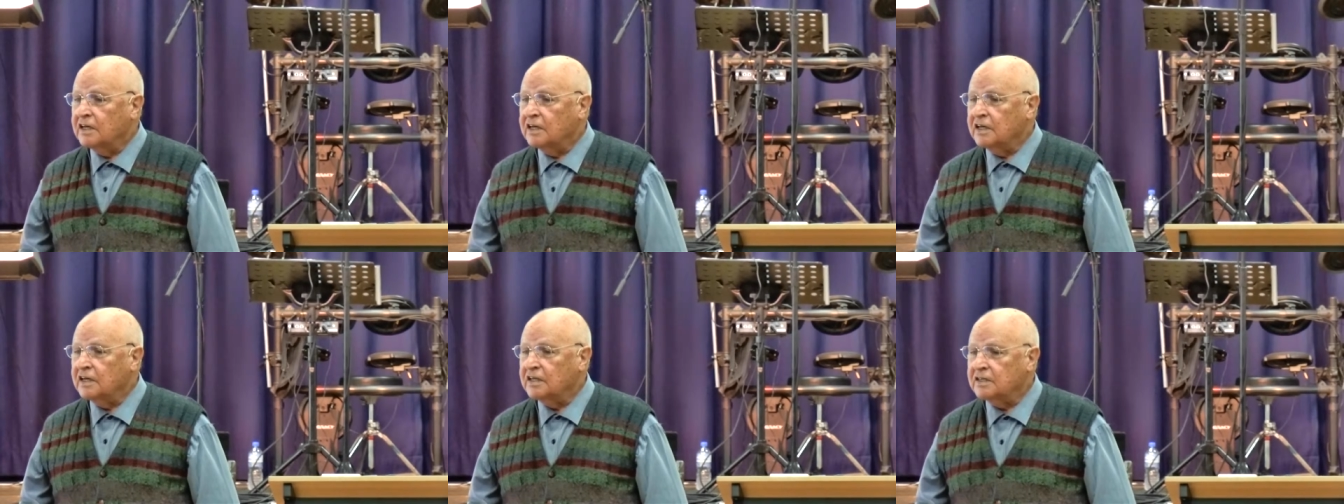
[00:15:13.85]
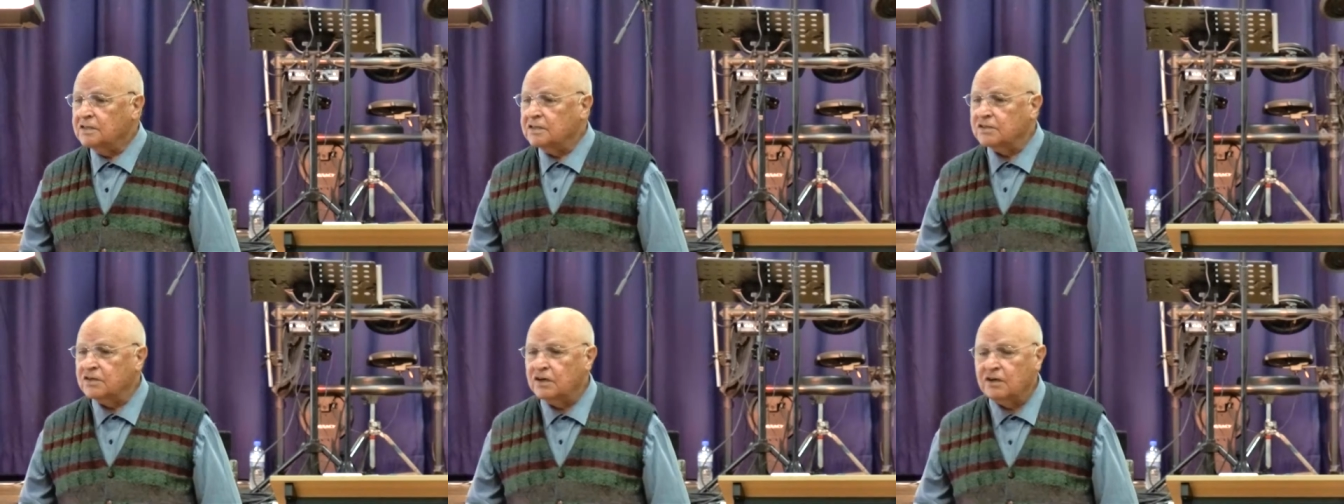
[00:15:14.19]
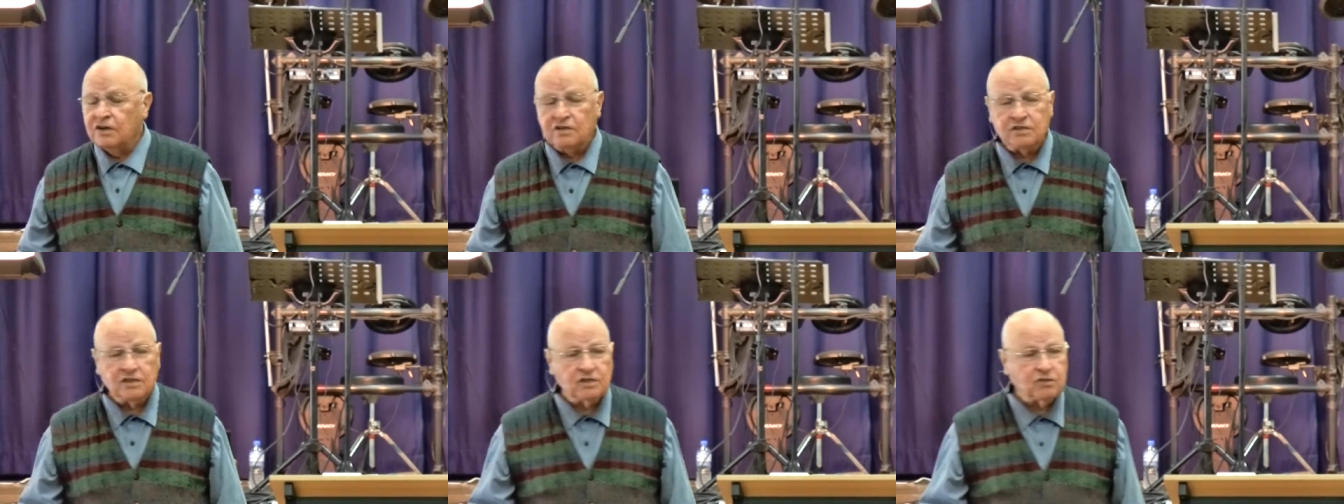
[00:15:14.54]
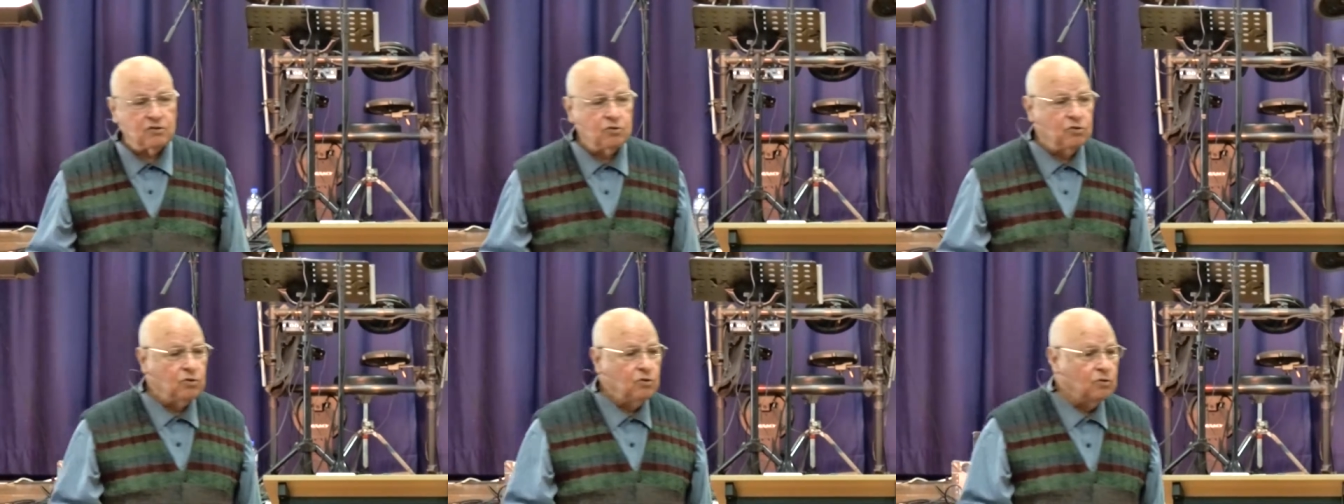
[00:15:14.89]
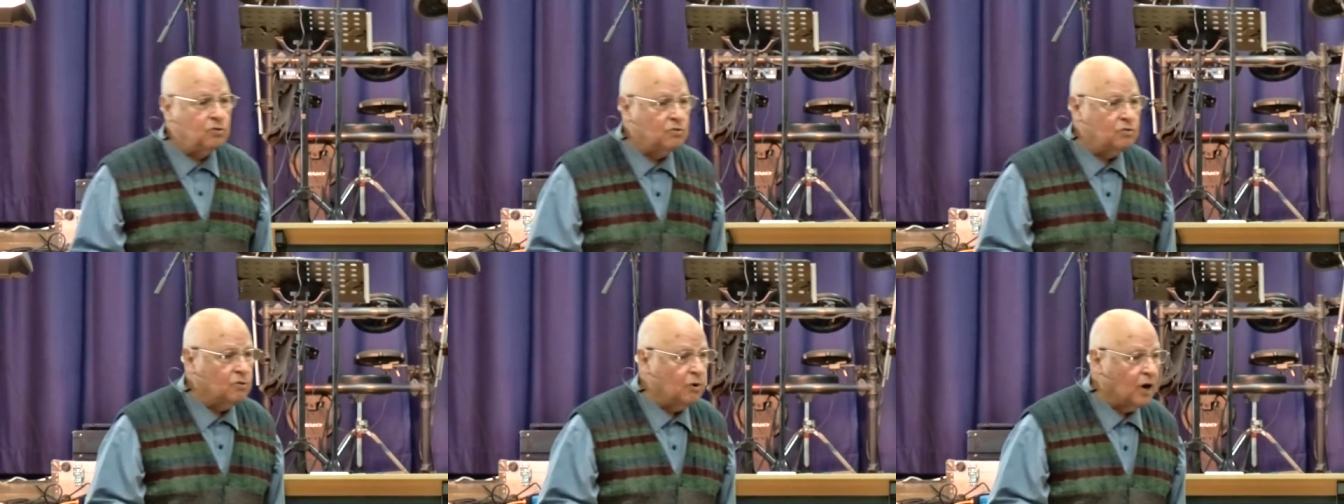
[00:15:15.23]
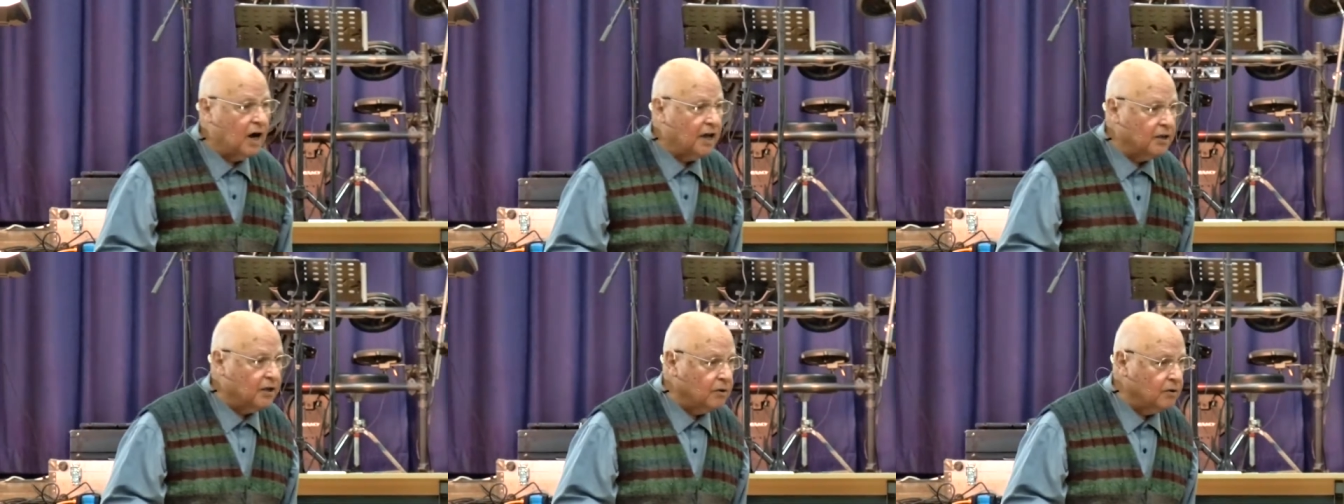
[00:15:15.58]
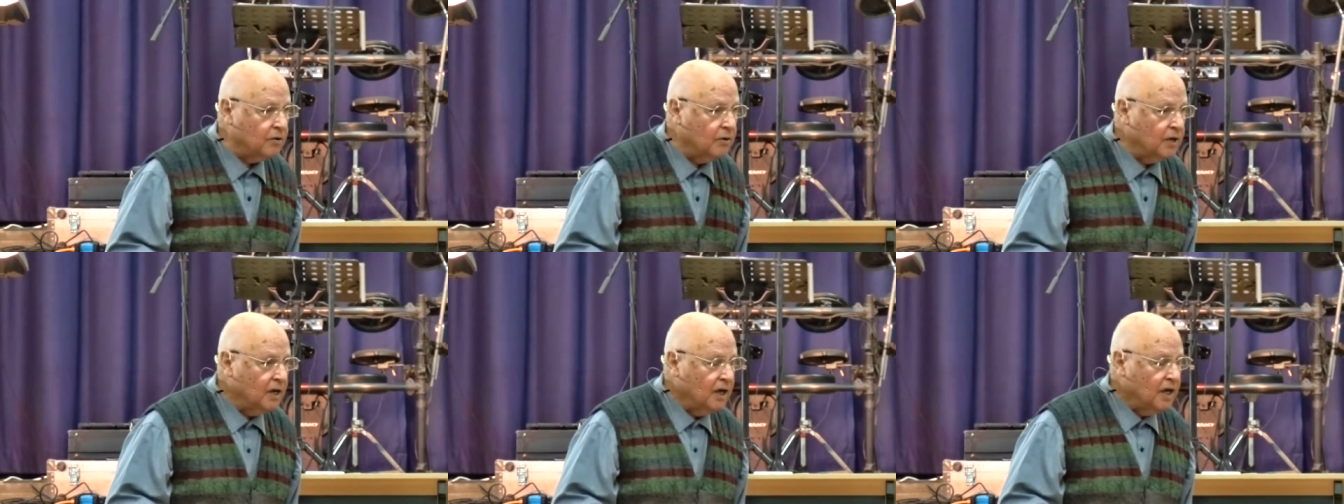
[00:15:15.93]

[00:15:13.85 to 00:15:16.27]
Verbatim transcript: uh, Sir, he said, who, who are you?